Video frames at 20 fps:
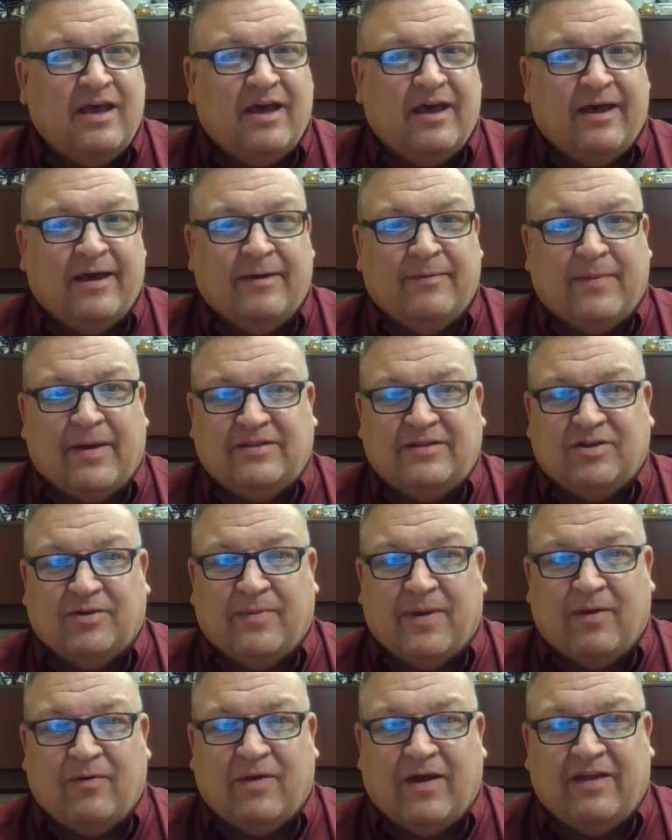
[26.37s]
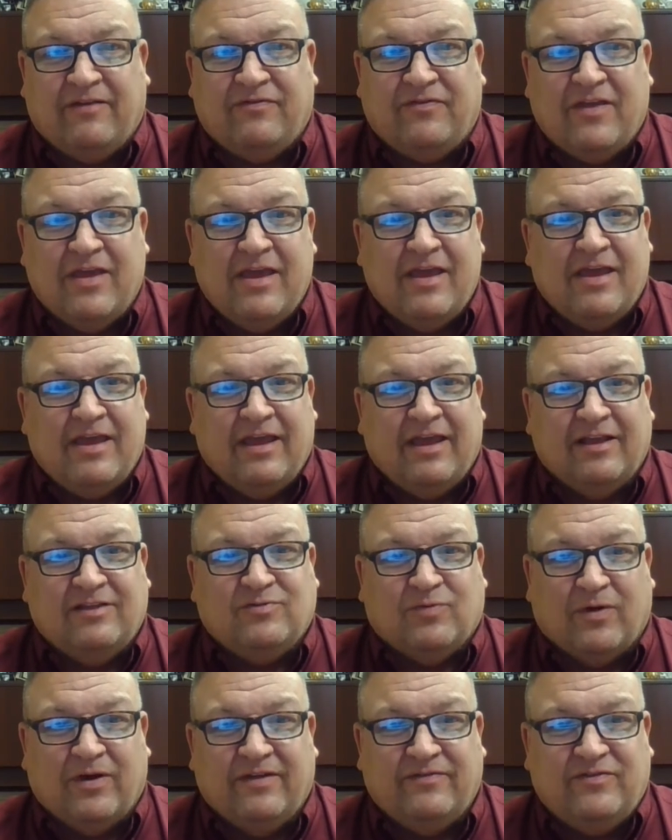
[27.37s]
I told my wife,
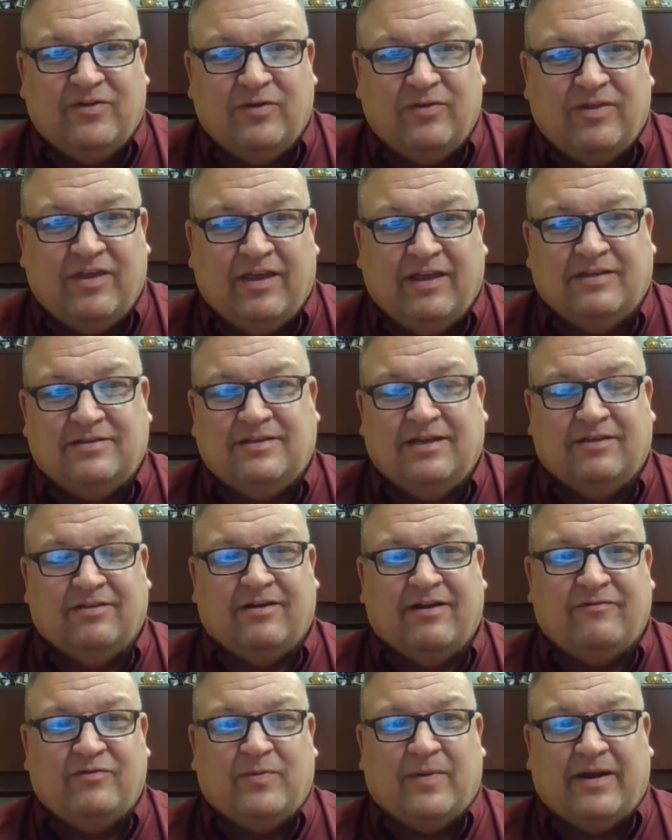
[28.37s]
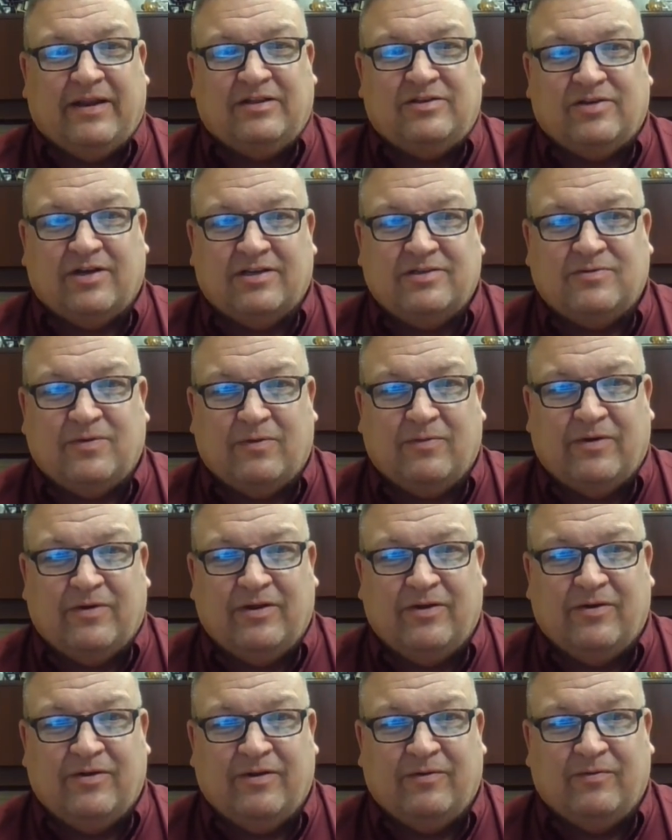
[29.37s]
it's one of two things. Either everybody trusts what we're
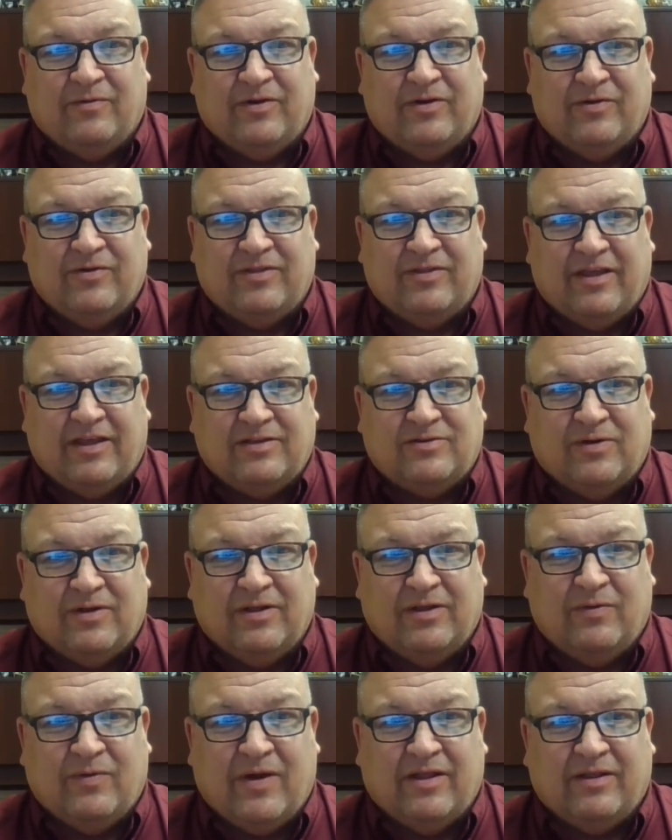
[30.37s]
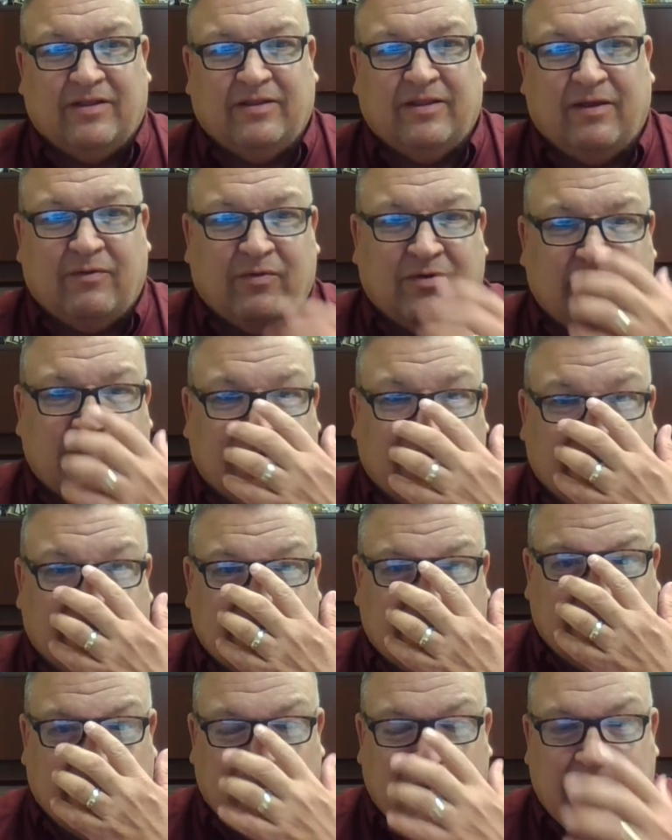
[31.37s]
doing and we're doing things really well and they want their
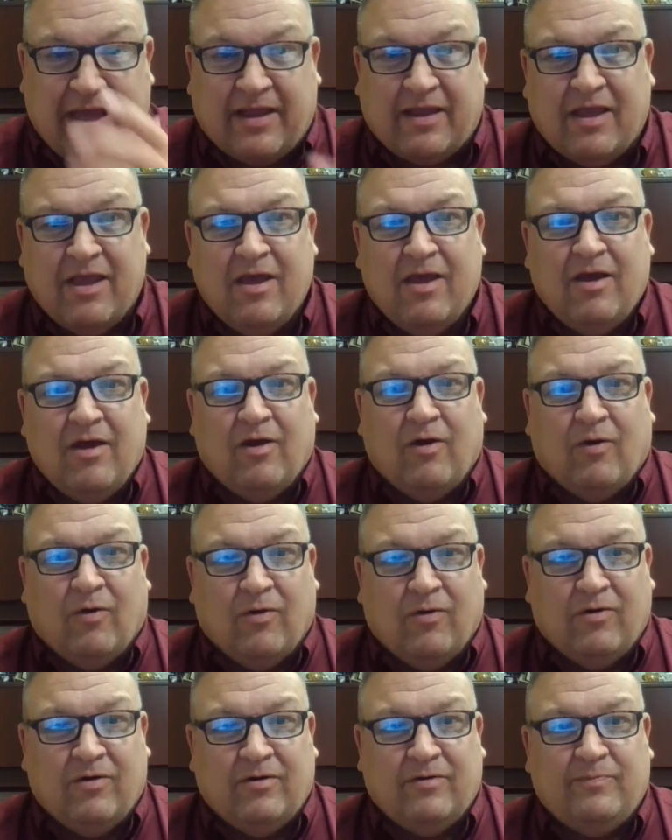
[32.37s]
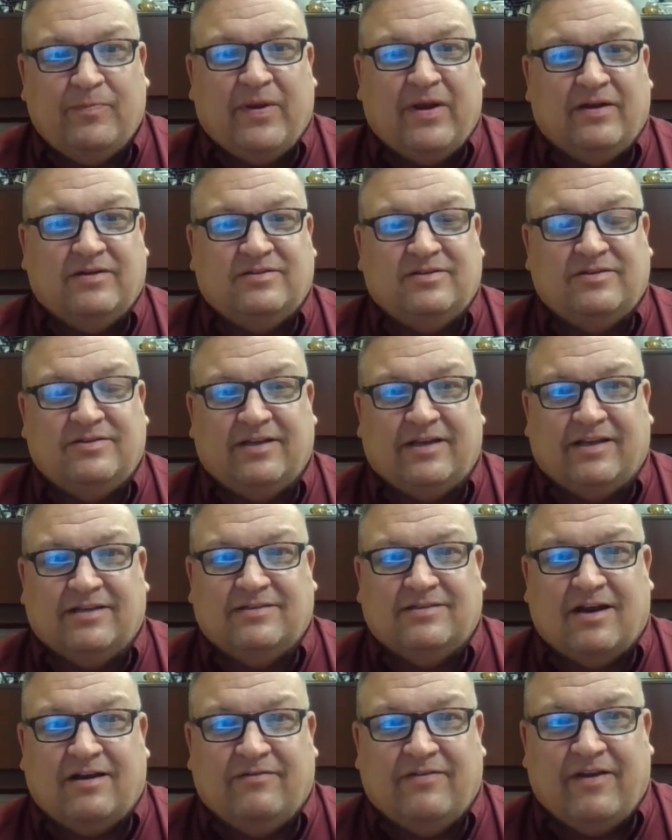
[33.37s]
kids to be back, or parents are sick
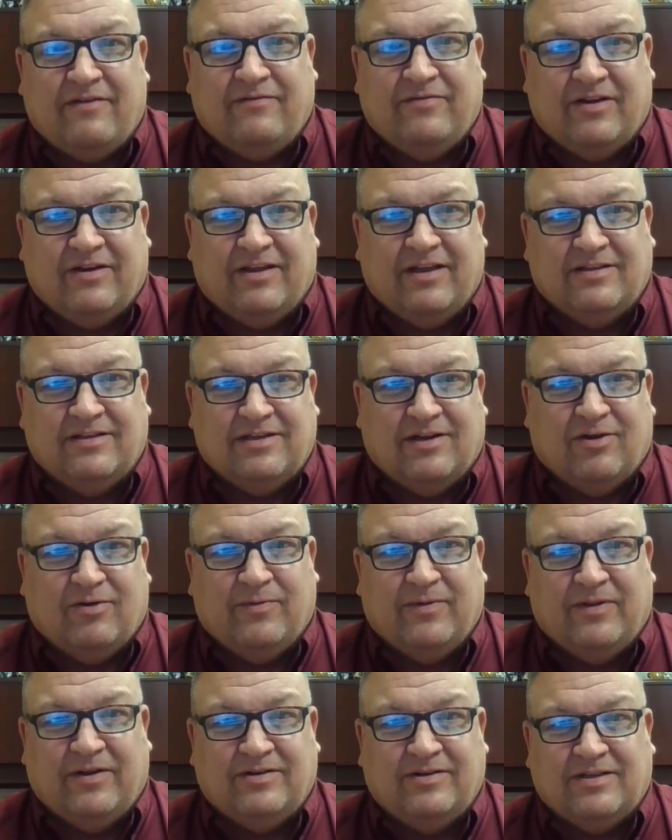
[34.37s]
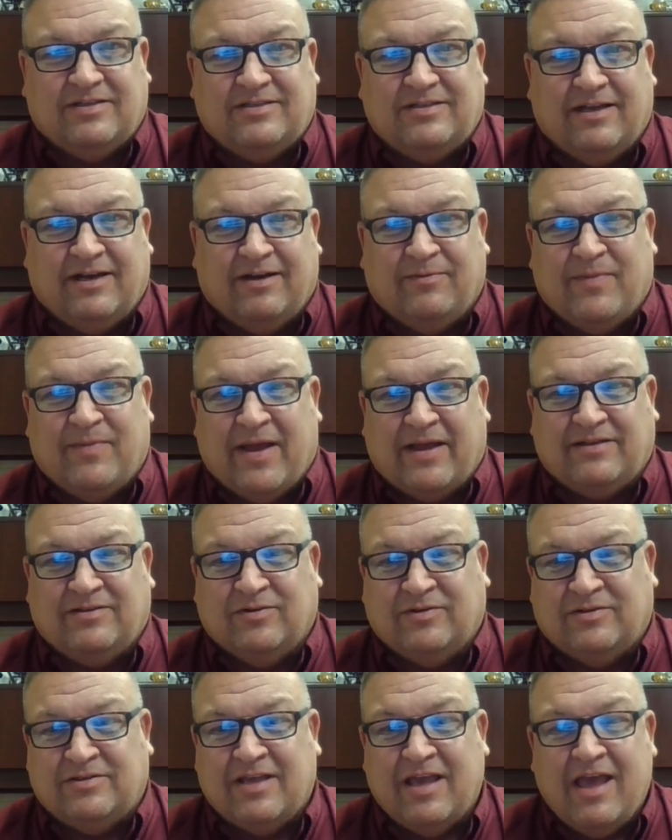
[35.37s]
and tired of having their kids at home and they're just sending them back
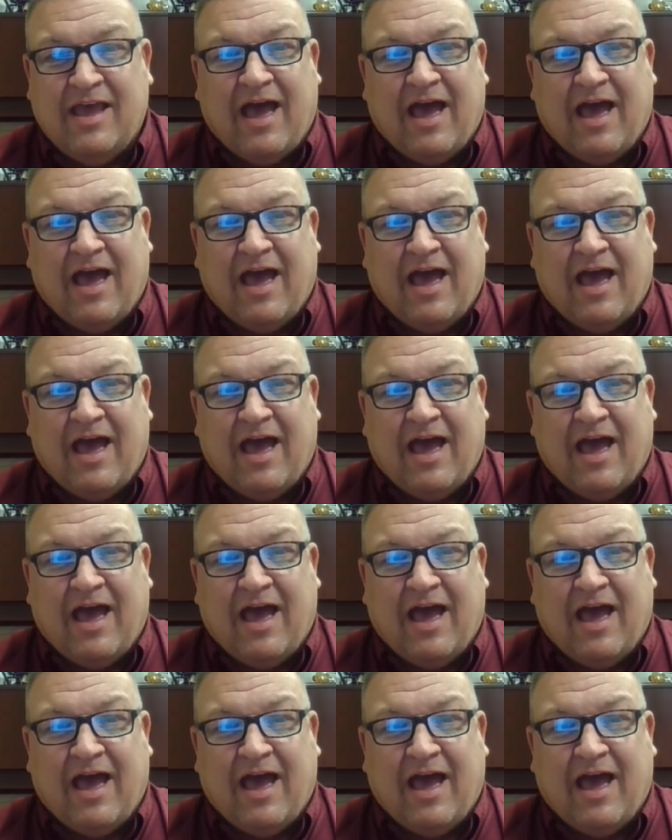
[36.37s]
to us.